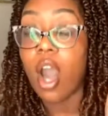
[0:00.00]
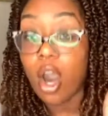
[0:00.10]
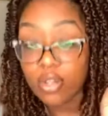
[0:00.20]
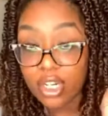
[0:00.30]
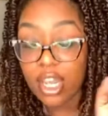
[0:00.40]

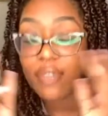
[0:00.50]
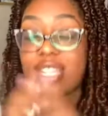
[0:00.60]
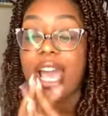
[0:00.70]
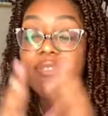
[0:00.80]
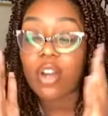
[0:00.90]
old
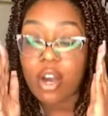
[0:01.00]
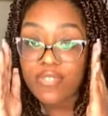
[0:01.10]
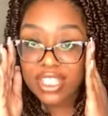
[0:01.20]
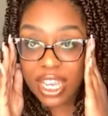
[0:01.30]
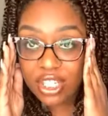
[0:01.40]
enough to have a
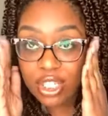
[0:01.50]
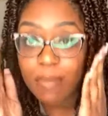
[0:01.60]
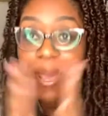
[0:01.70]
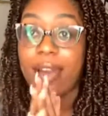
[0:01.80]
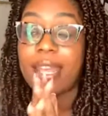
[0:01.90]

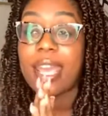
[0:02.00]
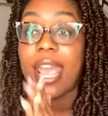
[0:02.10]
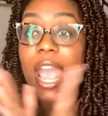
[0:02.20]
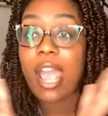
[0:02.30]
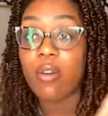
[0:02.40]
conversation about it,